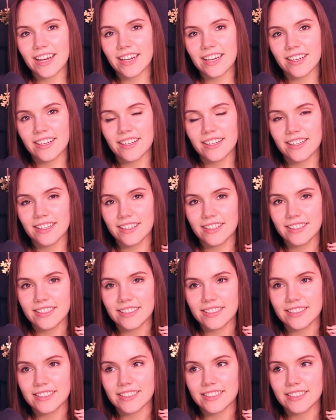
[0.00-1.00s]
There
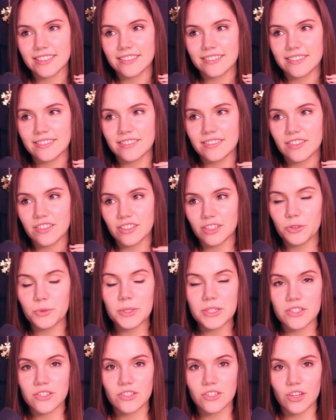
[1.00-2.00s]

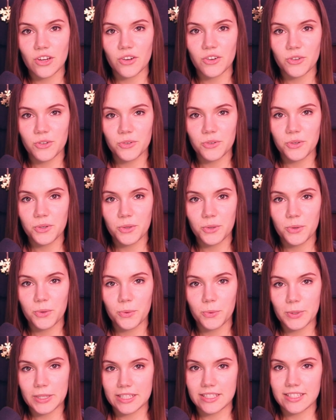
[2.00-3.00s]
was no
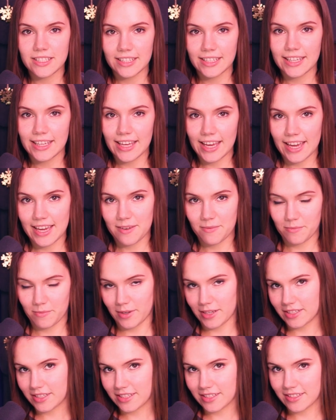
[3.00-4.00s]
quit the game
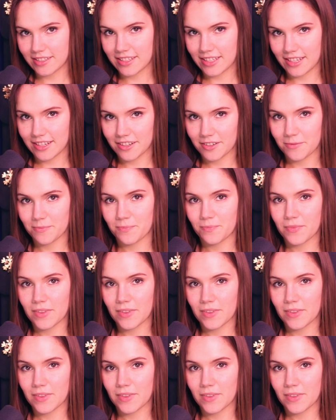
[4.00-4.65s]
button there.